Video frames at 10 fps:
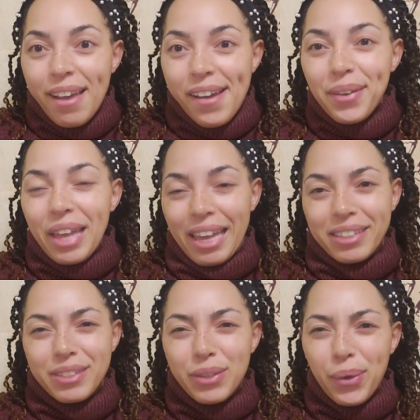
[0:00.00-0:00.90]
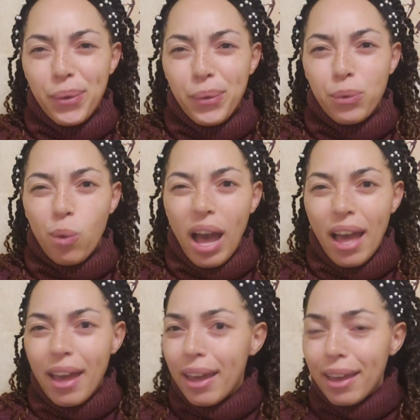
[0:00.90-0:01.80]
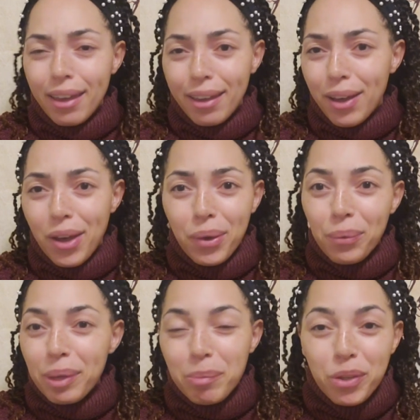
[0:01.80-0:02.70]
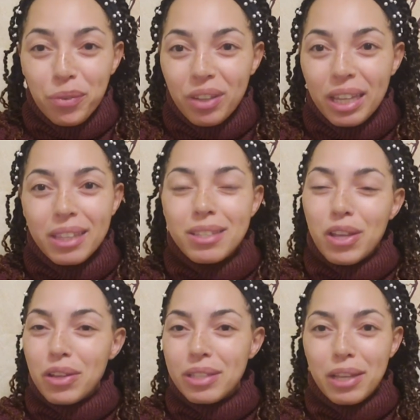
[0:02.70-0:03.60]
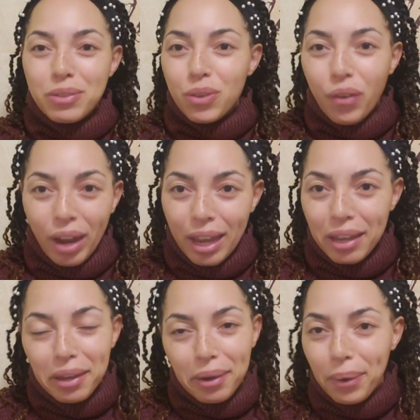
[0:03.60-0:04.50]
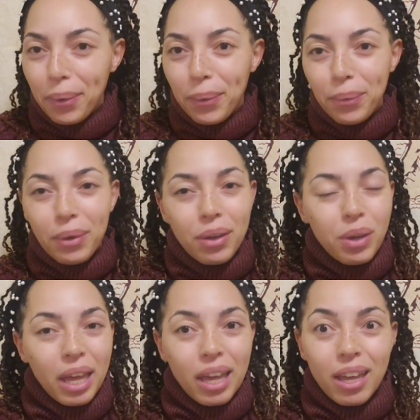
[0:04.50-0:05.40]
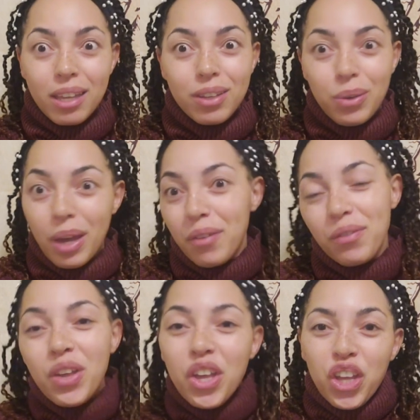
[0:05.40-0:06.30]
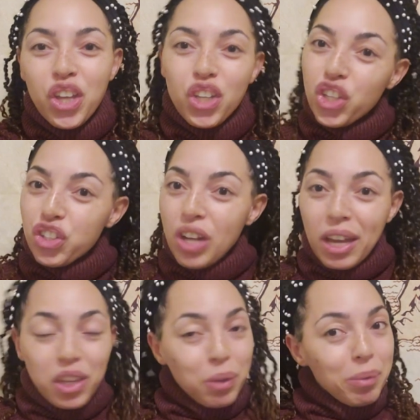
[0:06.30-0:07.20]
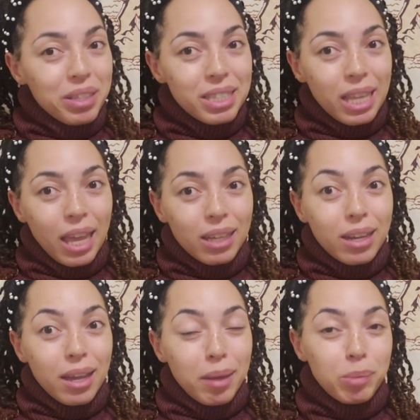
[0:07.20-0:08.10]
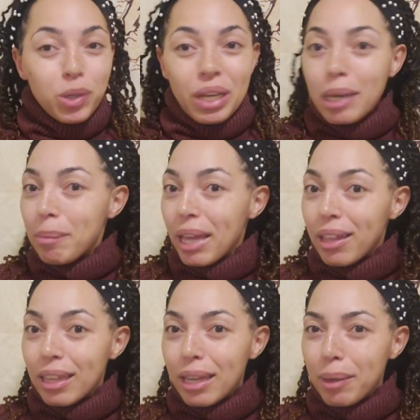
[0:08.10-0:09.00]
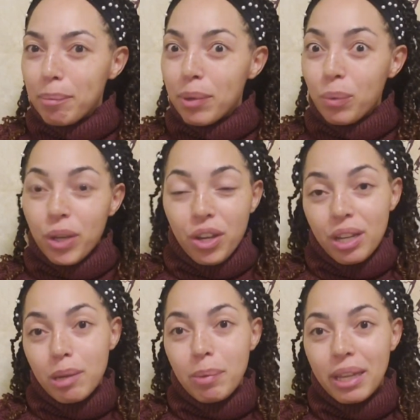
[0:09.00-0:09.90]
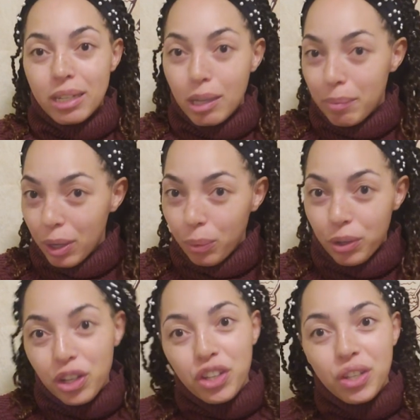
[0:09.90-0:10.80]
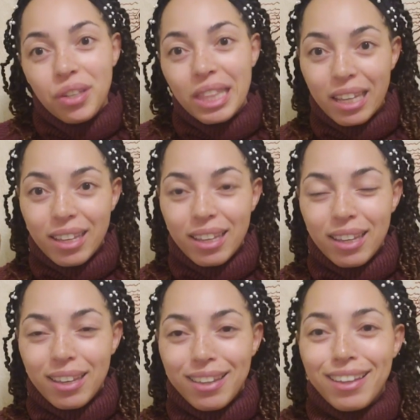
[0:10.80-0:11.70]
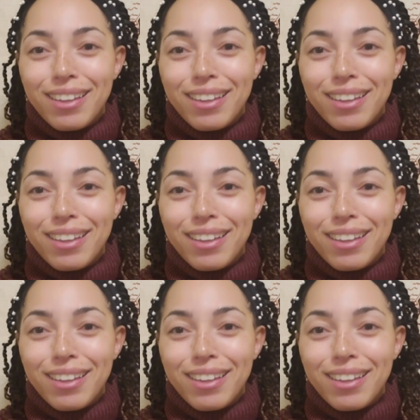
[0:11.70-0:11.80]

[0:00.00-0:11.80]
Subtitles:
Okay, so why are we moving? This all sounds great, you know. Okay, you have your documents lined up, you're emailing, but we're in a pandemic. What are you thinking?